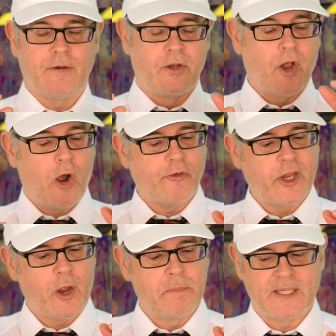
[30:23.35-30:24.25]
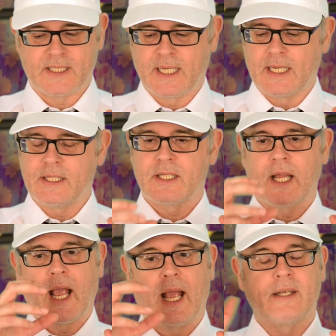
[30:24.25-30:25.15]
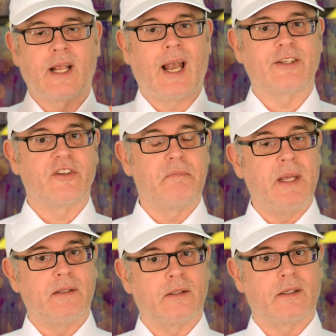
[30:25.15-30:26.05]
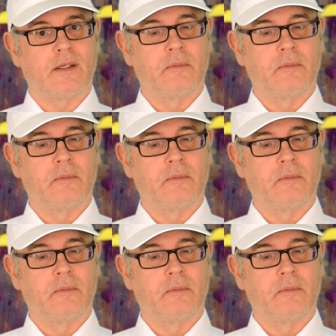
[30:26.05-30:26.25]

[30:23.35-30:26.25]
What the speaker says: an Oreo biscuit and a glass of milk,